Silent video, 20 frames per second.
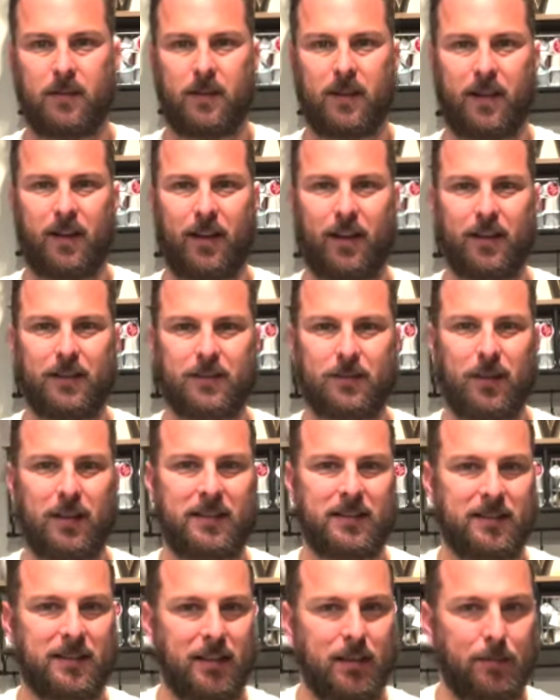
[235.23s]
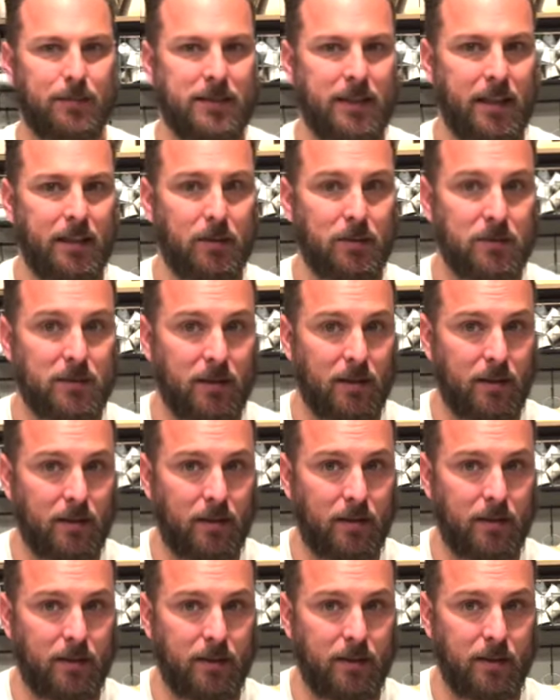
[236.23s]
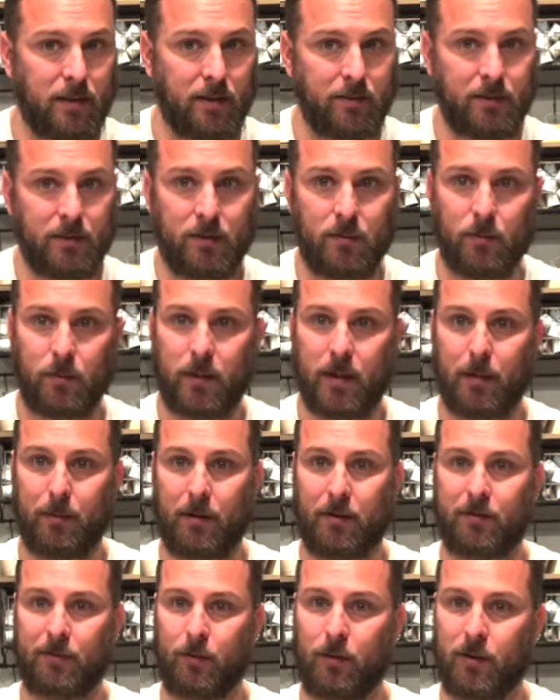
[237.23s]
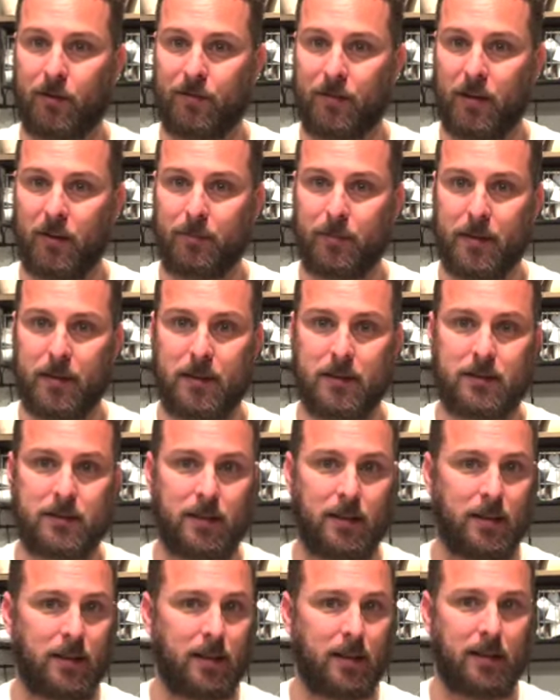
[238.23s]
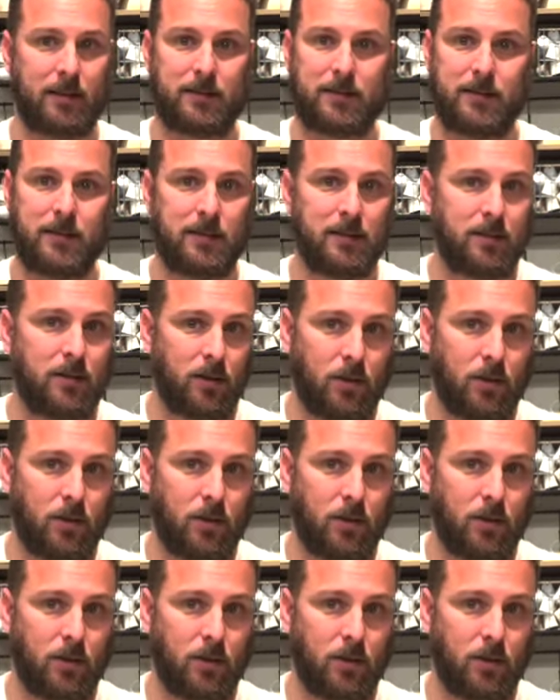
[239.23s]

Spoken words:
All right, so as I said, the potatoes are in the oven. We got about 45 minutes. I see no